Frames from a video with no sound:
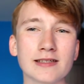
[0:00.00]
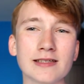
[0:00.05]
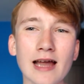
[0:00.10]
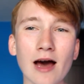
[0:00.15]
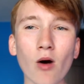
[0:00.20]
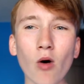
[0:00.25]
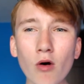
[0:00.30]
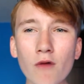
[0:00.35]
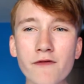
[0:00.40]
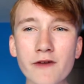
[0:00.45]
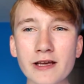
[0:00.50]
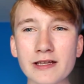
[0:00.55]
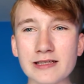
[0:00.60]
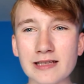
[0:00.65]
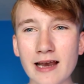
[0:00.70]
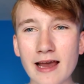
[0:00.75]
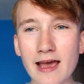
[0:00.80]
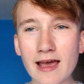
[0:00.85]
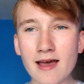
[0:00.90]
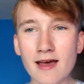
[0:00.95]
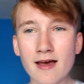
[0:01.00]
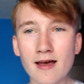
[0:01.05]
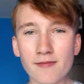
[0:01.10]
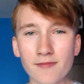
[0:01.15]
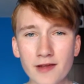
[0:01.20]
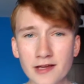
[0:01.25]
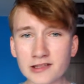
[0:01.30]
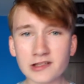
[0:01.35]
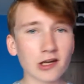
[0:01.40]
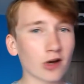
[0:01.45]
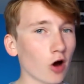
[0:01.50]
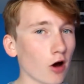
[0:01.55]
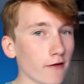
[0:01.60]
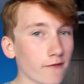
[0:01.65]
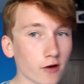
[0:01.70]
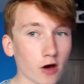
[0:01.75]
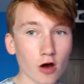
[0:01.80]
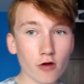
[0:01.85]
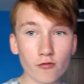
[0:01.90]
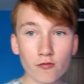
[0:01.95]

Now obviously this can either go